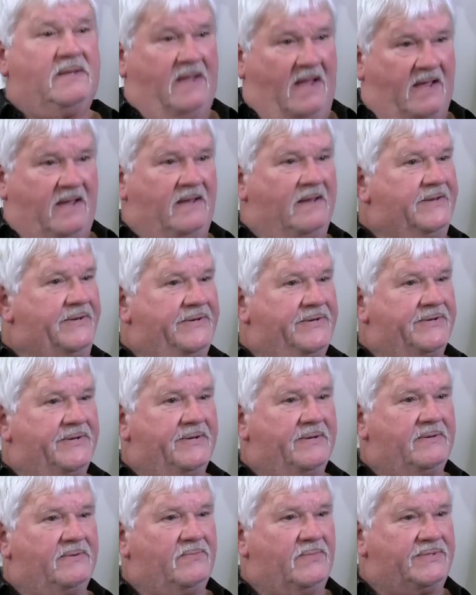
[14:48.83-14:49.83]
Hagan.
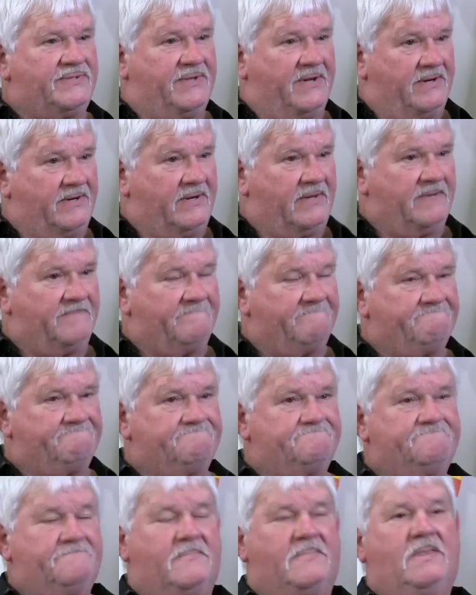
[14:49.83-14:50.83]
Okay. With Terry.
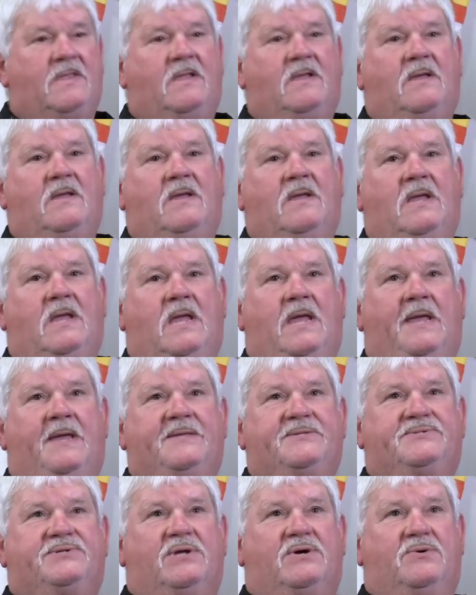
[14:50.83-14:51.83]

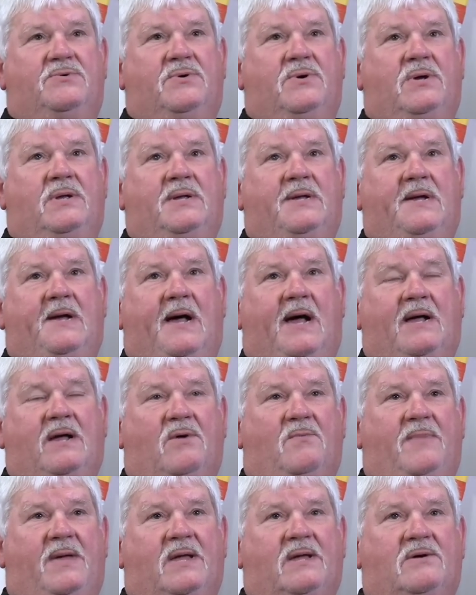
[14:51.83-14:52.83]
So I
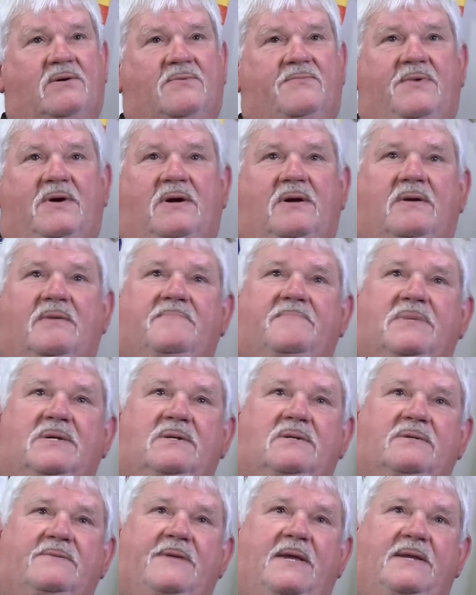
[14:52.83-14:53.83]
go back over there in the
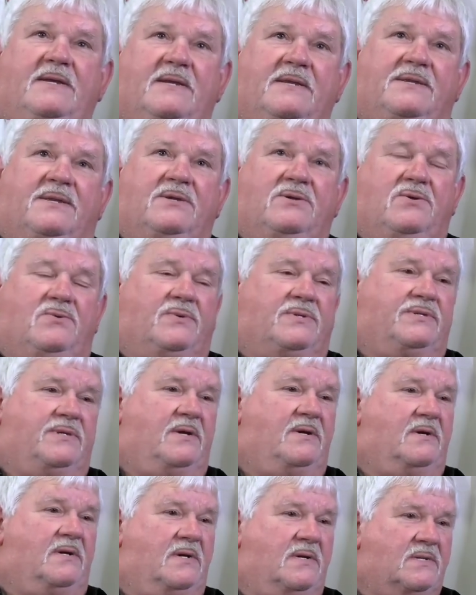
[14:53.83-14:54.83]
middle of 82 with
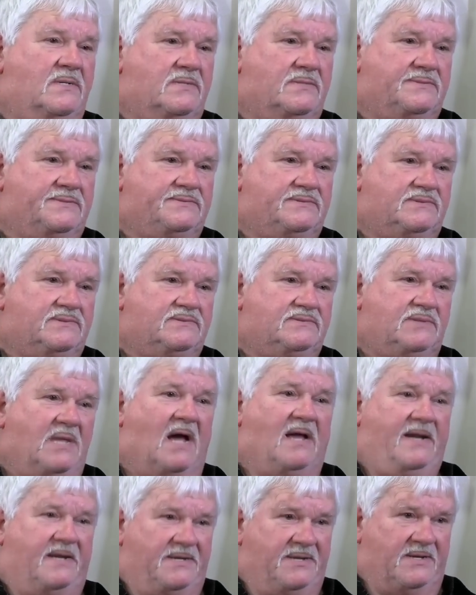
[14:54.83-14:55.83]
Terry.
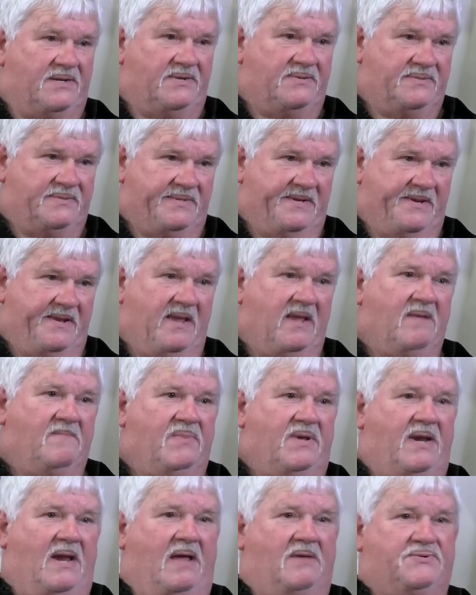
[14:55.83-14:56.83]
92.
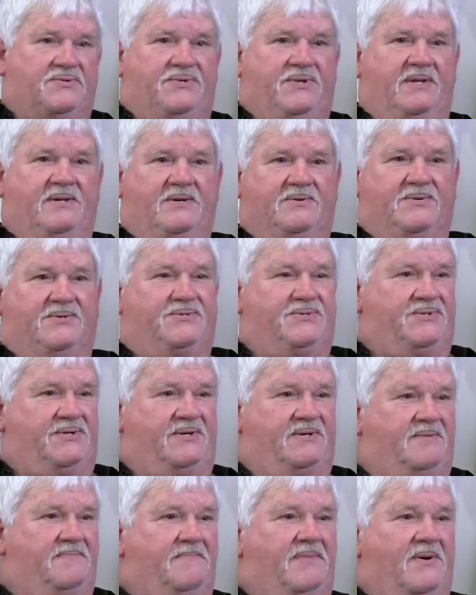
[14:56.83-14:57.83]
But I was still
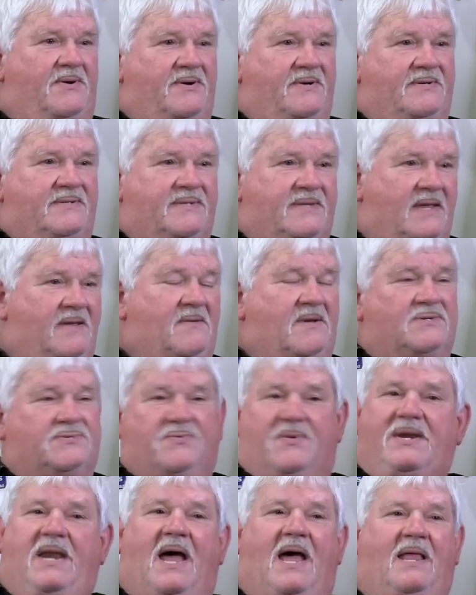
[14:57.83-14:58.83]
considered part of the team because
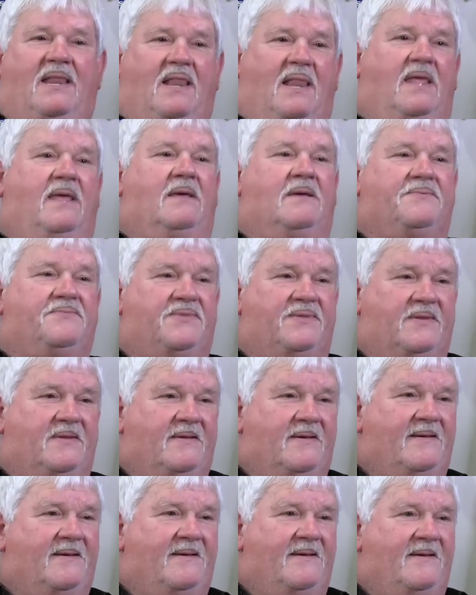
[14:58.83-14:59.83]
when I left,
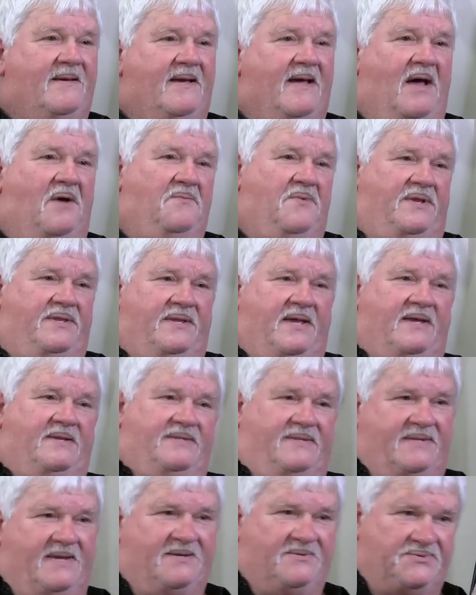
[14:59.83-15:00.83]
I went
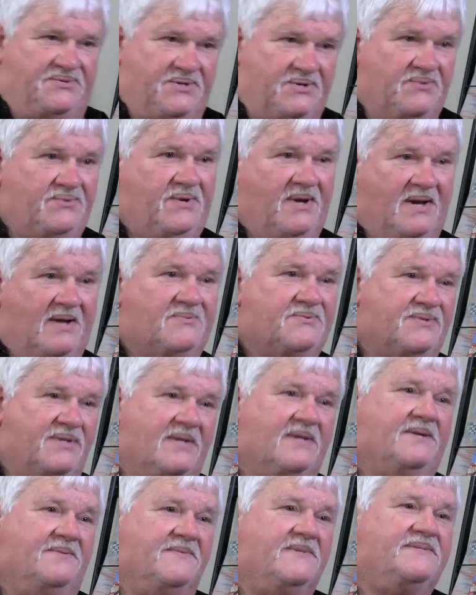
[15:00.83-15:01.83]
down to tell Junior I was
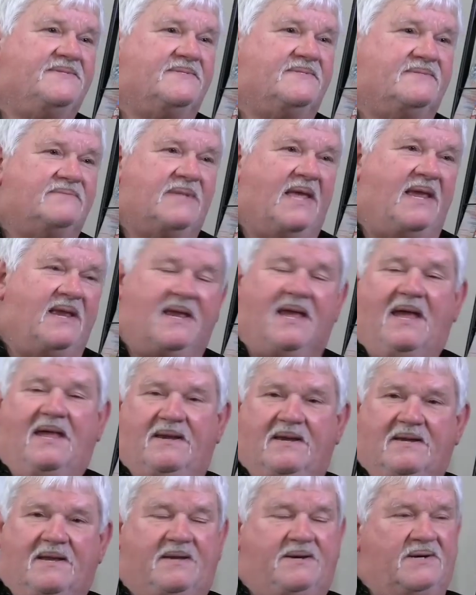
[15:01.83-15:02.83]
leaving. He
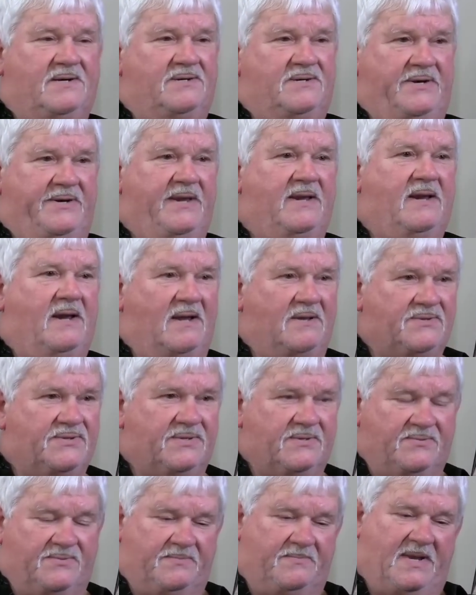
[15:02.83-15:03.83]
kind of had heard that I was
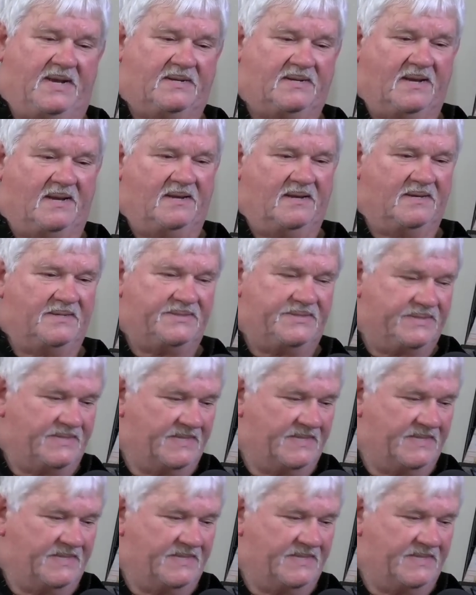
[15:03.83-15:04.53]
going back to Hagan.